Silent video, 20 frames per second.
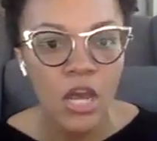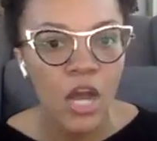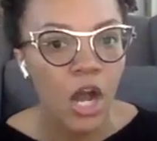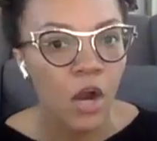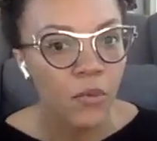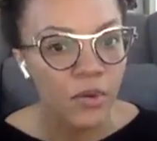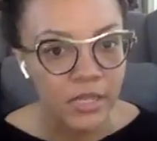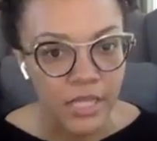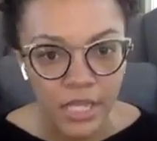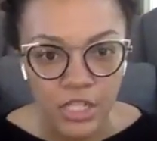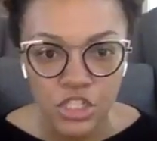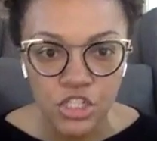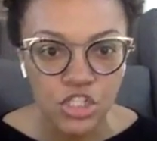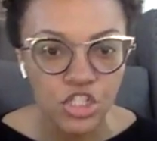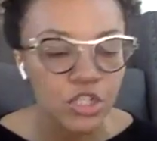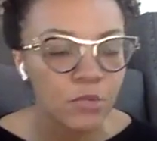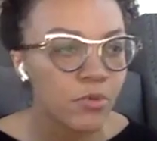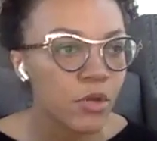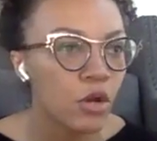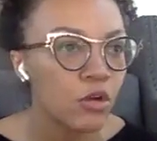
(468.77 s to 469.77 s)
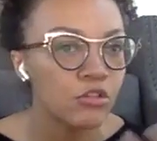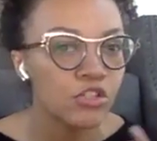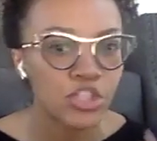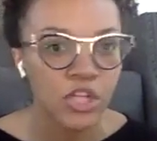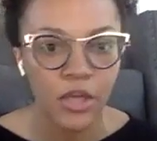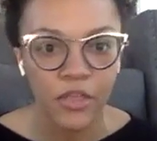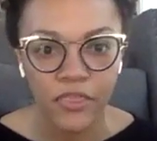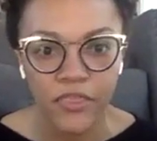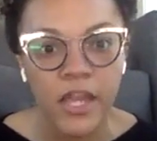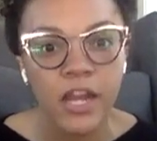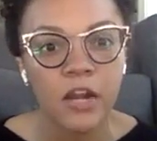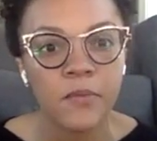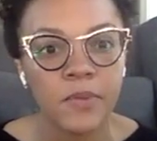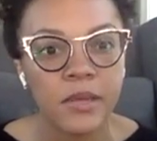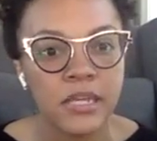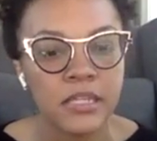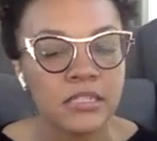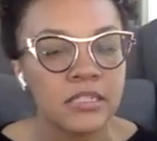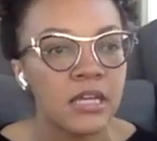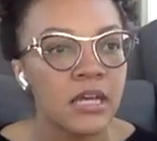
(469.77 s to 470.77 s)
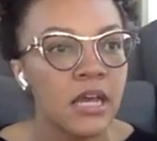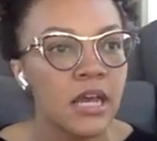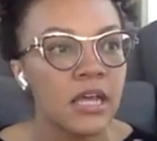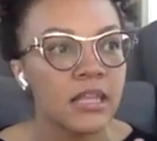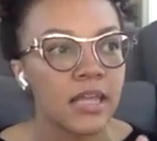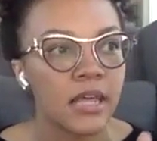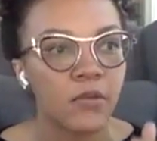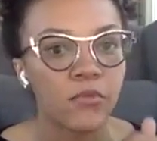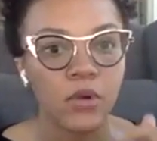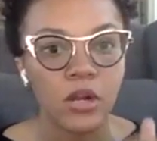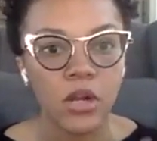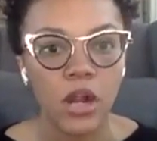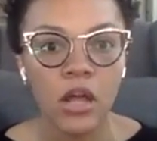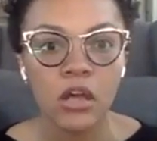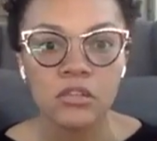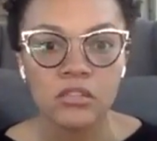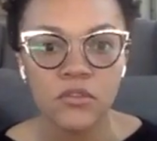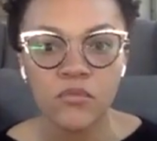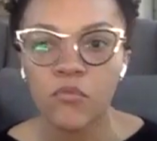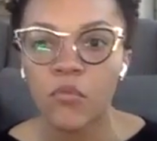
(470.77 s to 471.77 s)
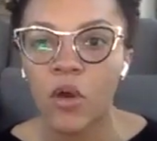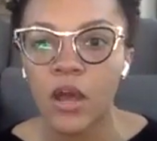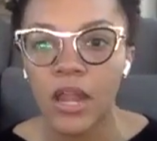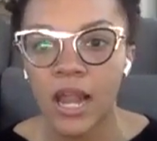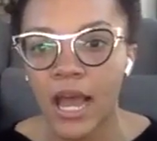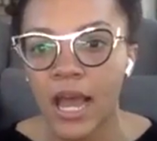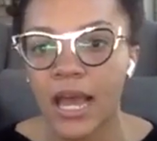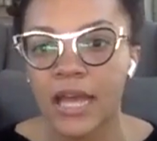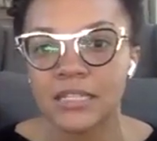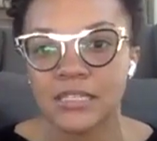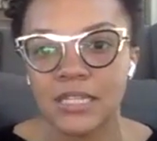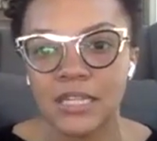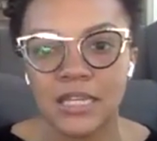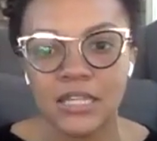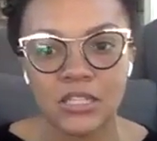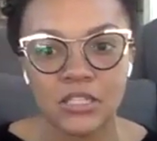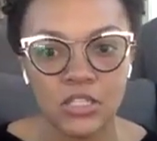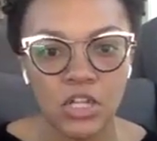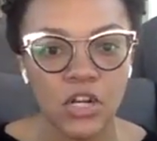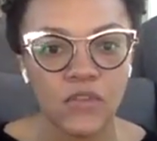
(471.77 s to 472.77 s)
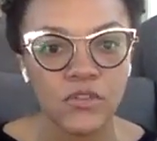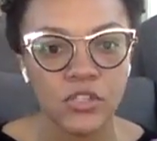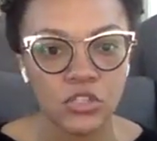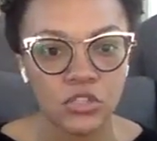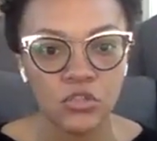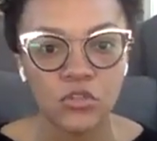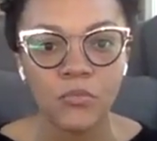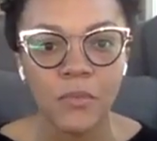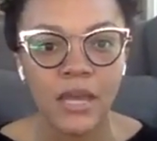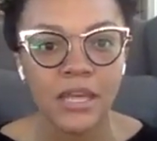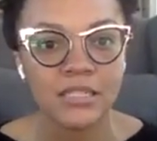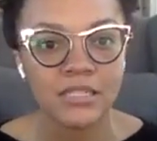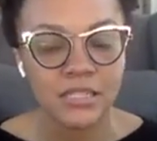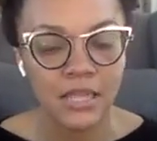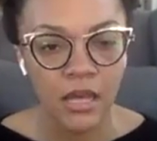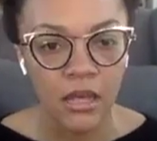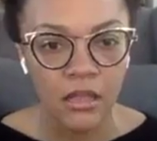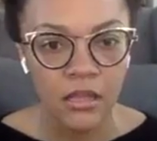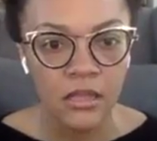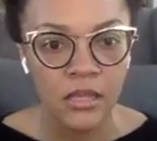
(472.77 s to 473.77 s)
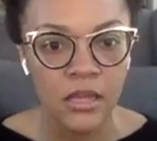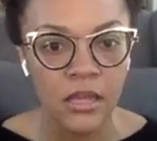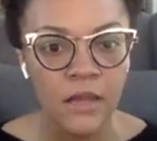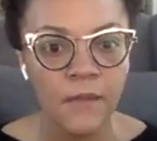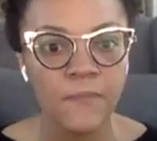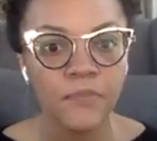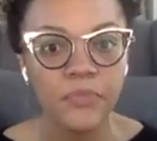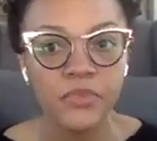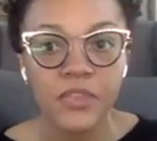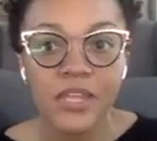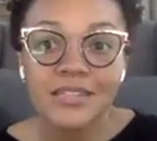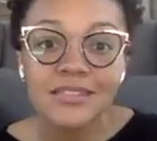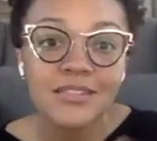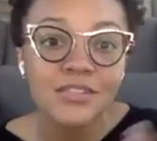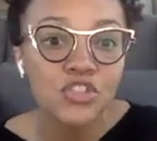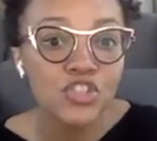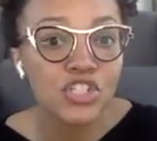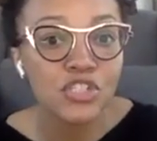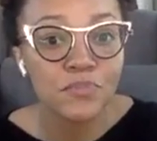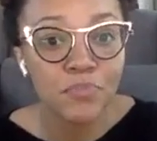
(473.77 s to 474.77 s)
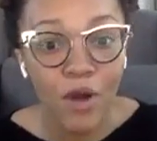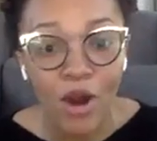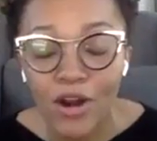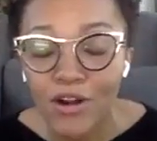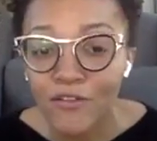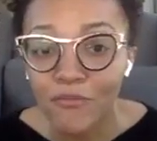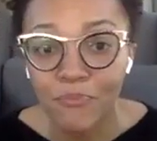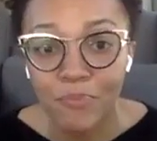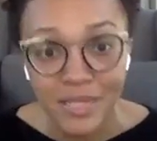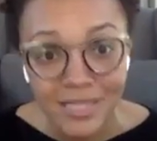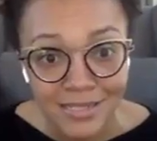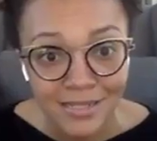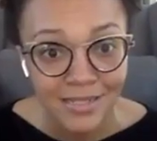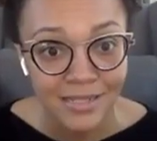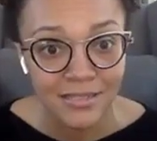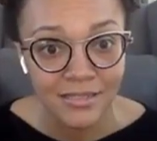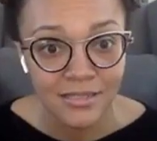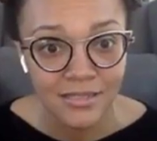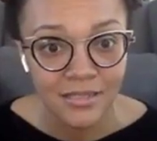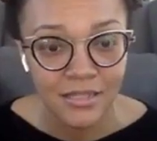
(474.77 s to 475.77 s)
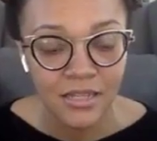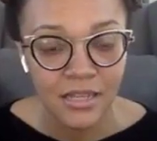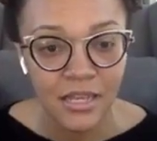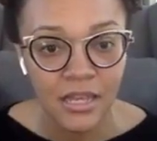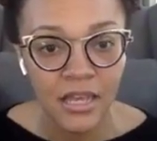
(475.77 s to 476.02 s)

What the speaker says: a relationship coach, a therapist, like regardless of what high ticket service you may sell, this is just part of business.